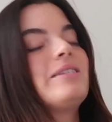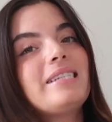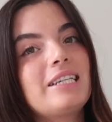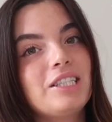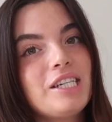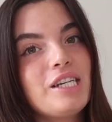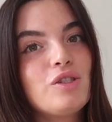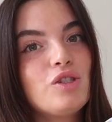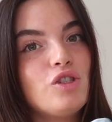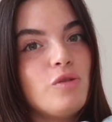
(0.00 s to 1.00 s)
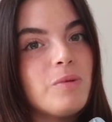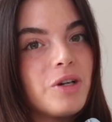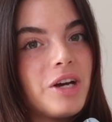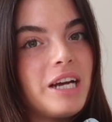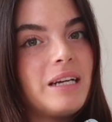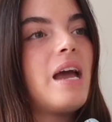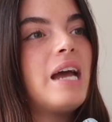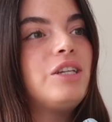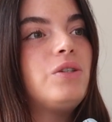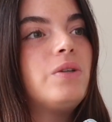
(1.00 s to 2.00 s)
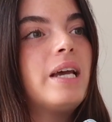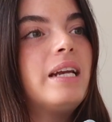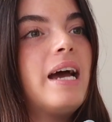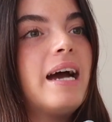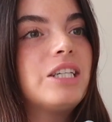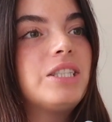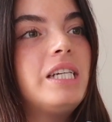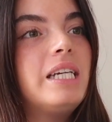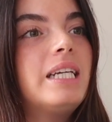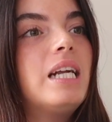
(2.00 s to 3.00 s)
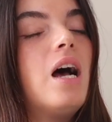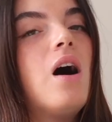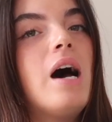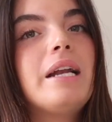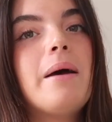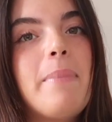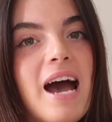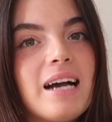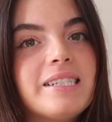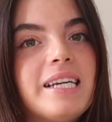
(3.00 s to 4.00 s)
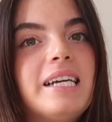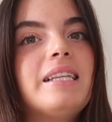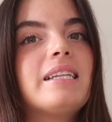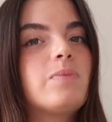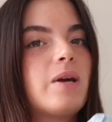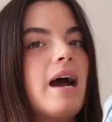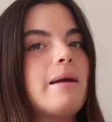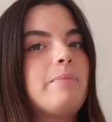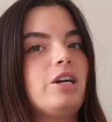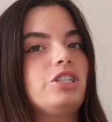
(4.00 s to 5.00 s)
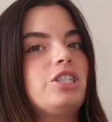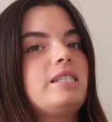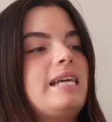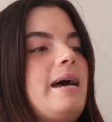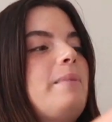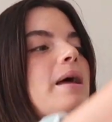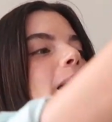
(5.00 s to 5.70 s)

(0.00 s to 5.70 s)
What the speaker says: is actually super good and you can actually get it on PacSun. That's where I purchased them,